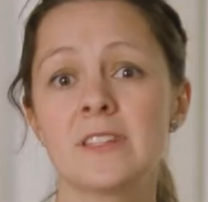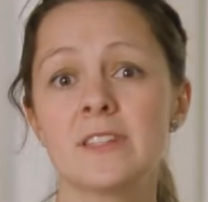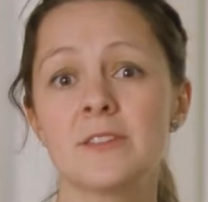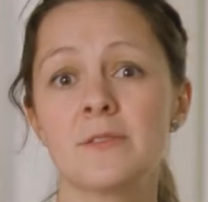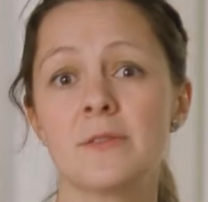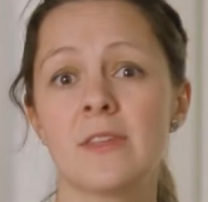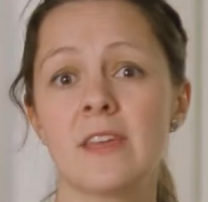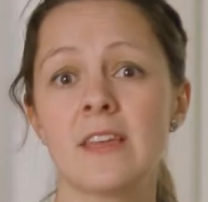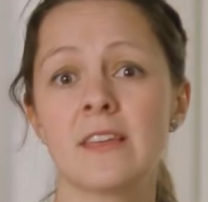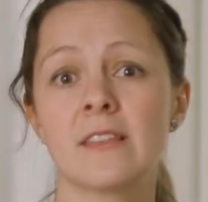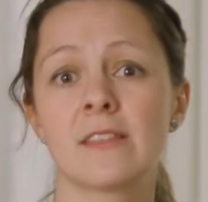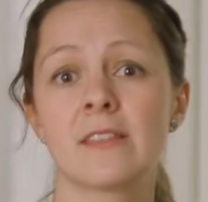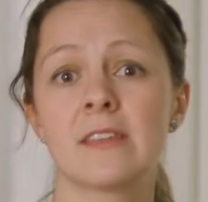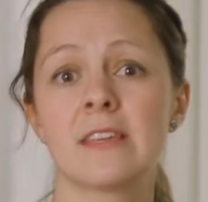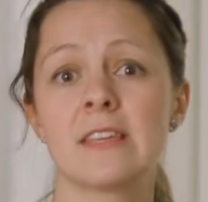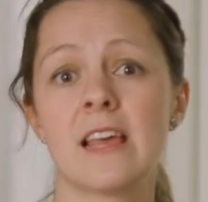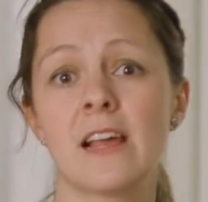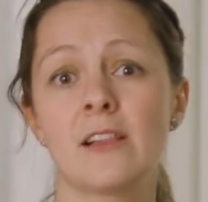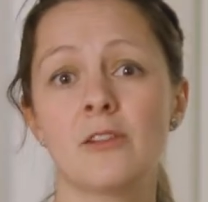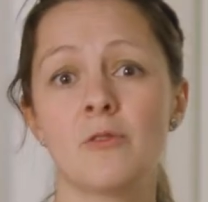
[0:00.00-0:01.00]
do you think
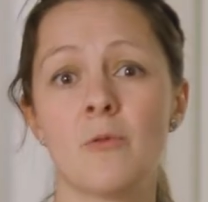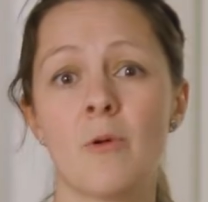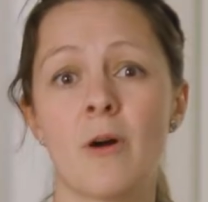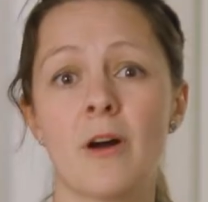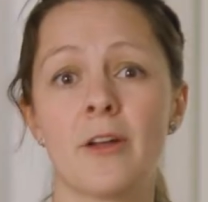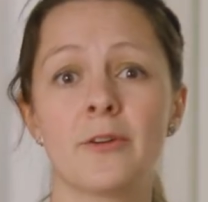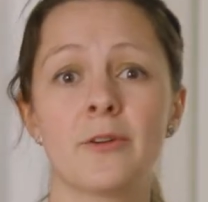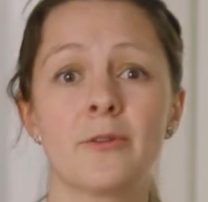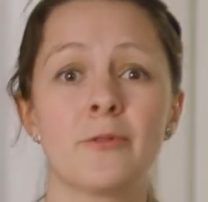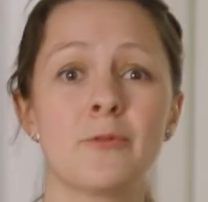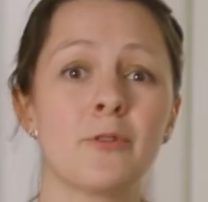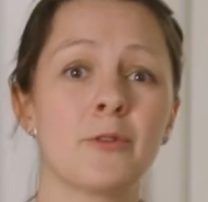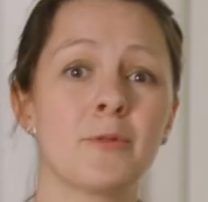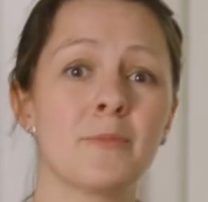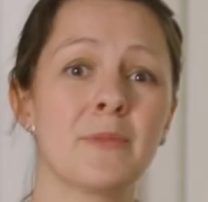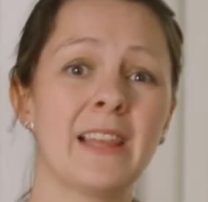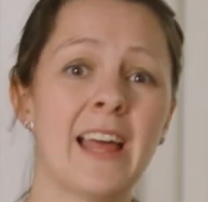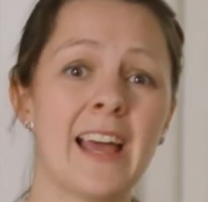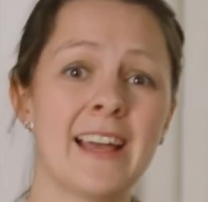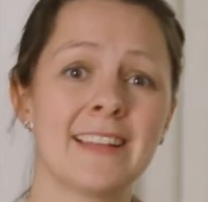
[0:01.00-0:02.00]
the yellow water
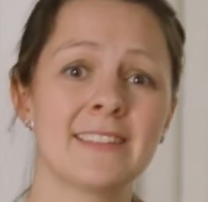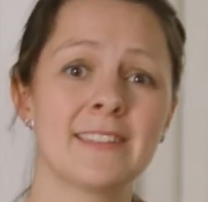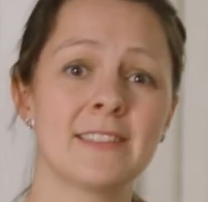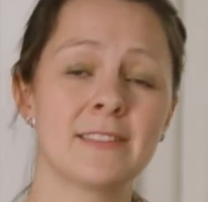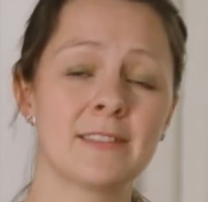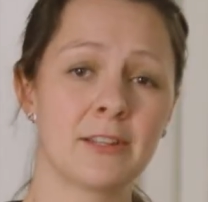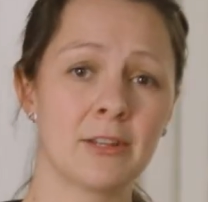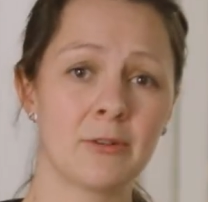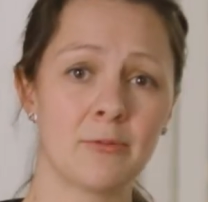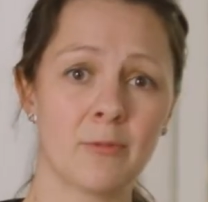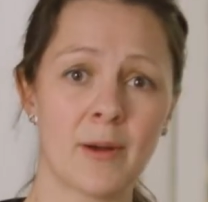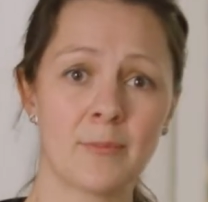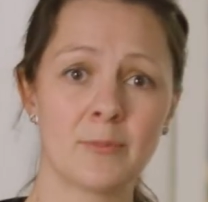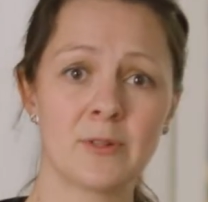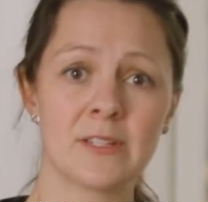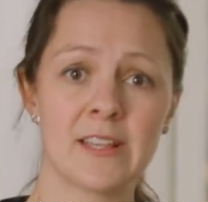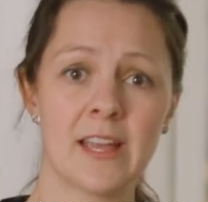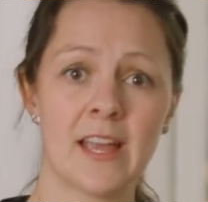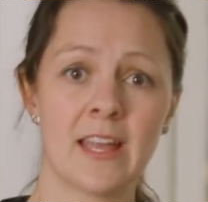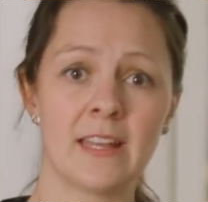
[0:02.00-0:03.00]
or molasses could
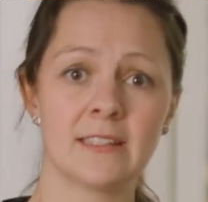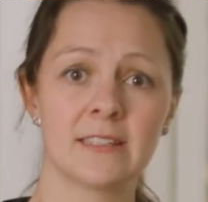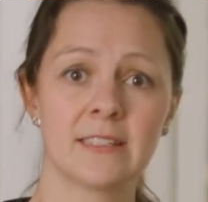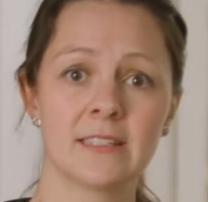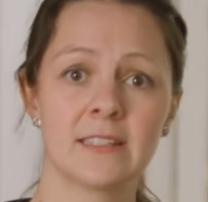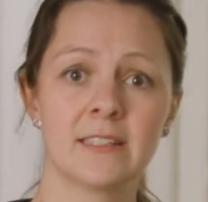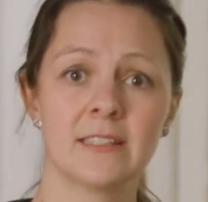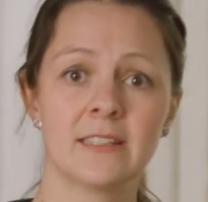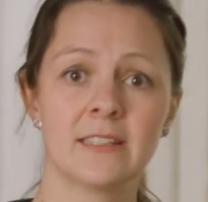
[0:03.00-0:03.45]
represent?